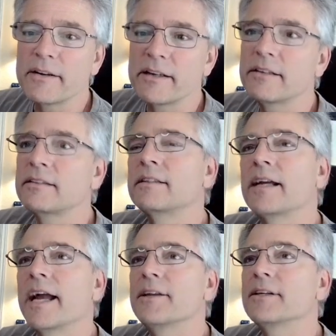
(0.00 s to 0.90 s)
here,
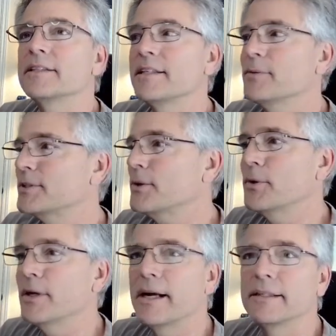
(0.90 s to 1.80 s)
and you can see what's
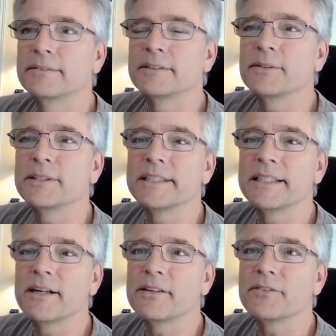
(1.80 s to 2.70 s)
going on. So you can
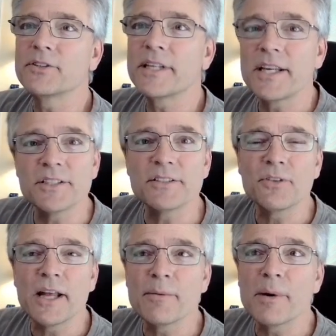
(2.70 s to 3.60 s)
see all of your stations
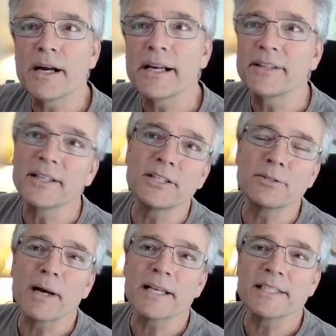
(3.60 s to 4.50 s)
flying by and the
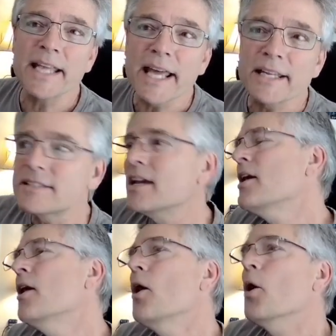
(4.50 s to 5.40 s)
DigiPi status,
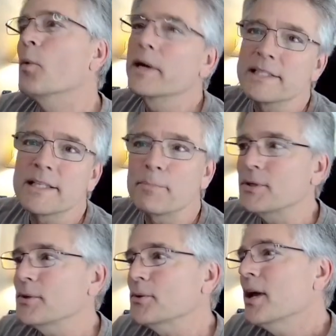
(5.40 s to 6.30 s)
what it's up
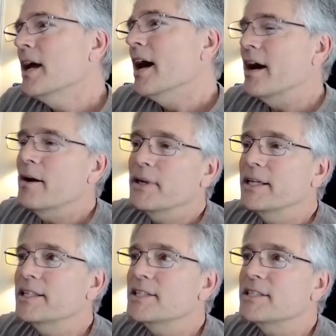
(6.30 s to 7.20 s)
to. Um,
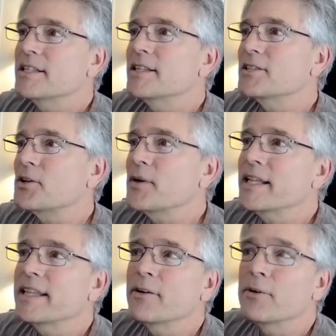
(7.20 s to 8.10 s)
in addition to the screen thing, we